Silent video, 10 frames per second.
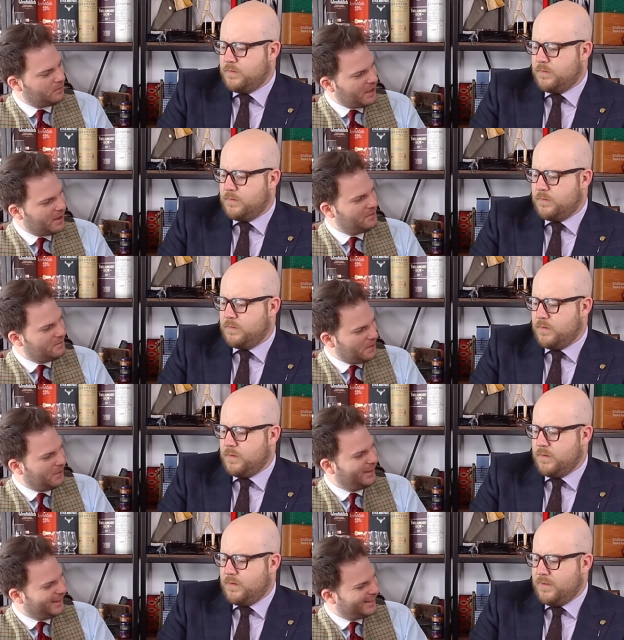Speaker 1: that,
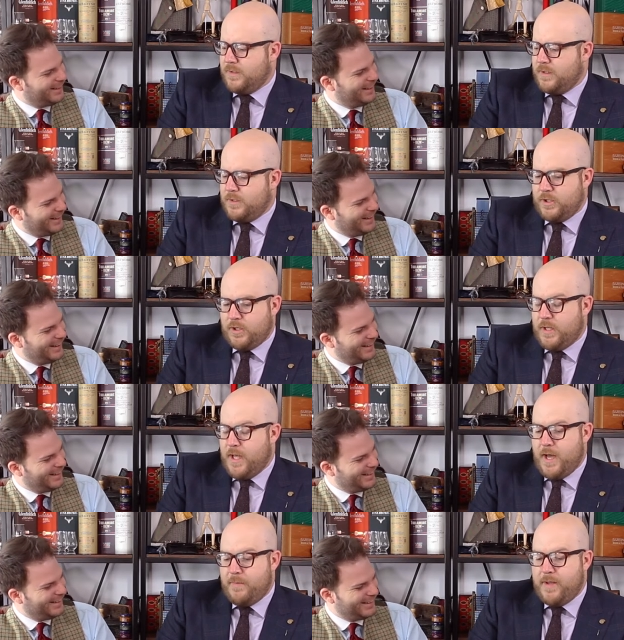Paul.
Speaker 2: Sure,
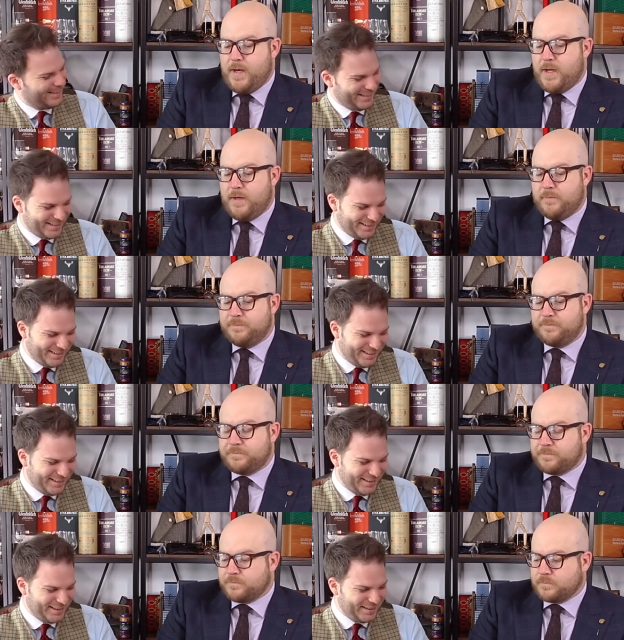yeah, I mean,
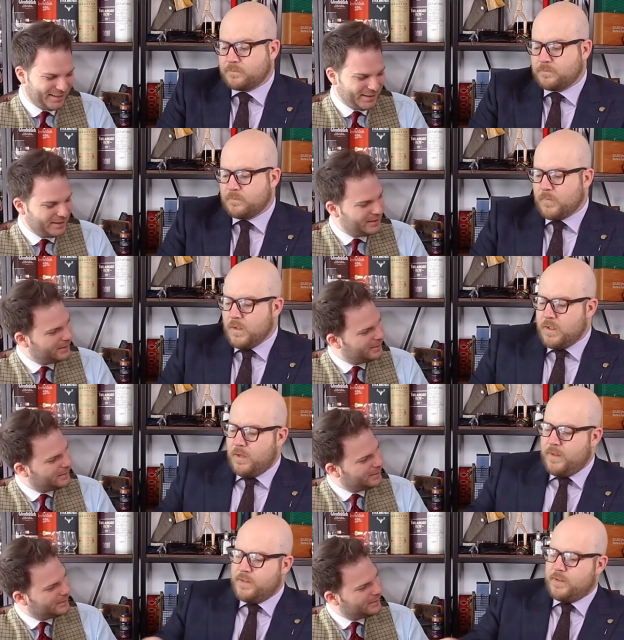
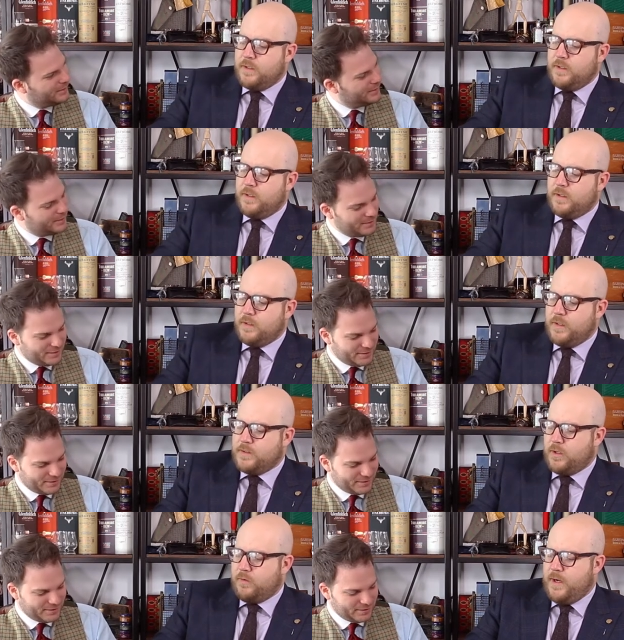you know, these
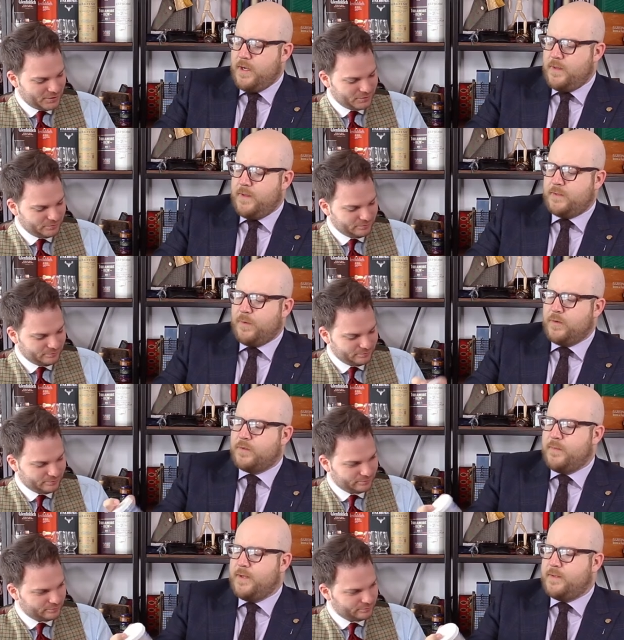are great, and they're
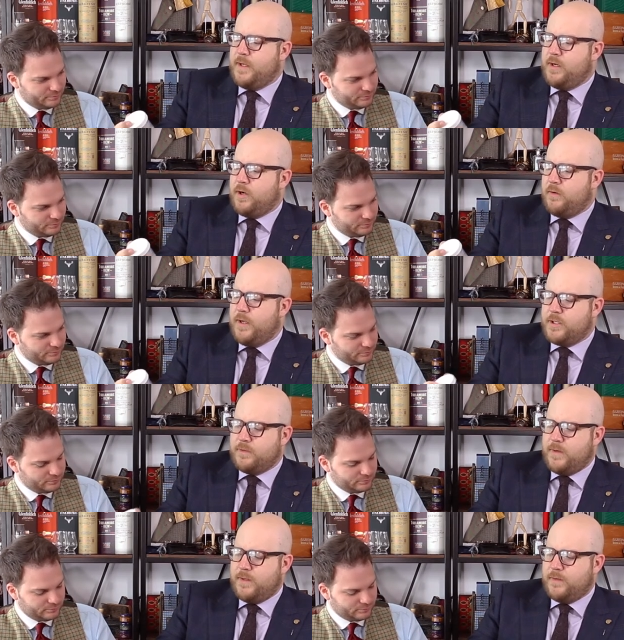supposed to maintain
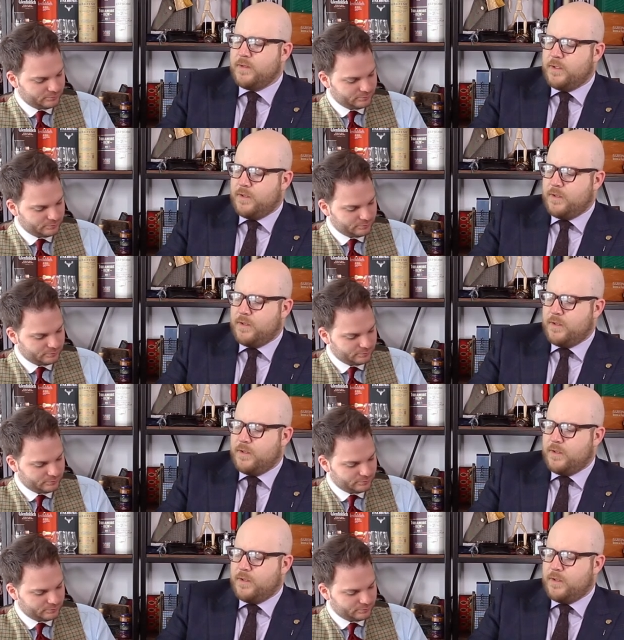RH around, you